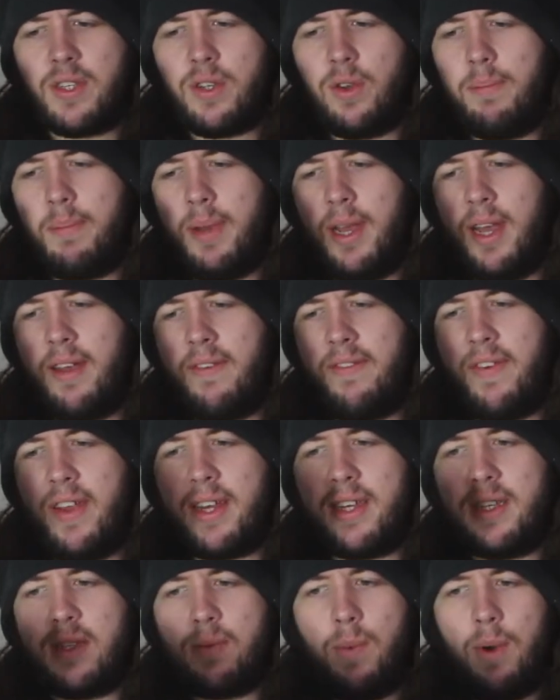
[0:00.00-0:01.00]
so
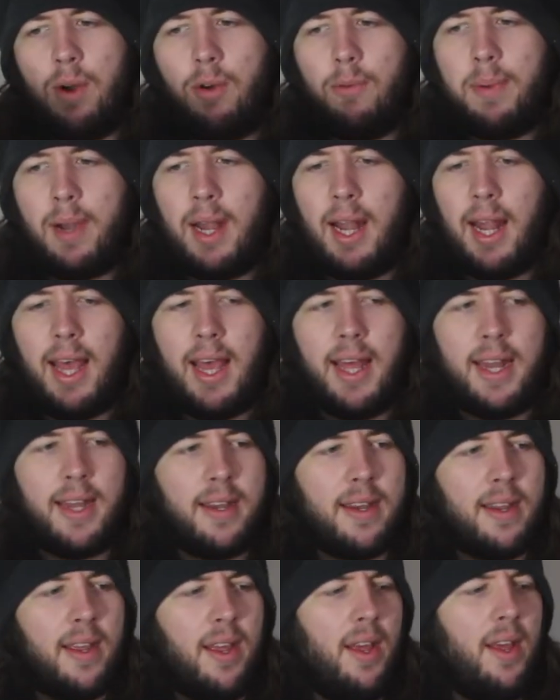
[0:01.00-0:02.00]
perfect, it's well
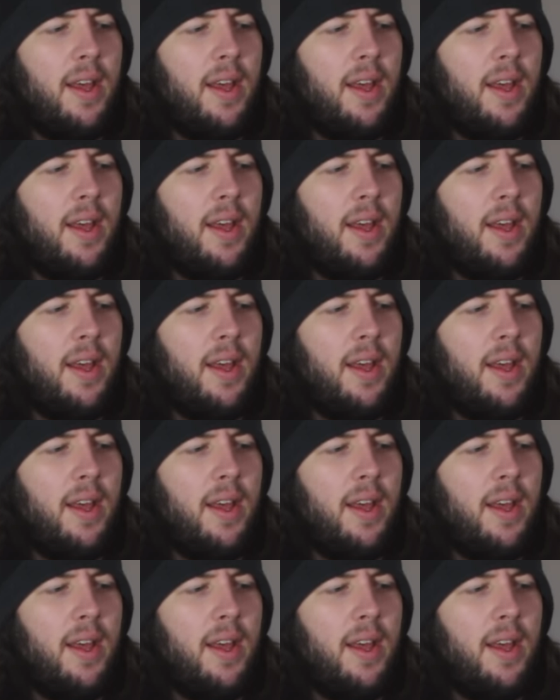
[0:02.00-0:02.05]
planned,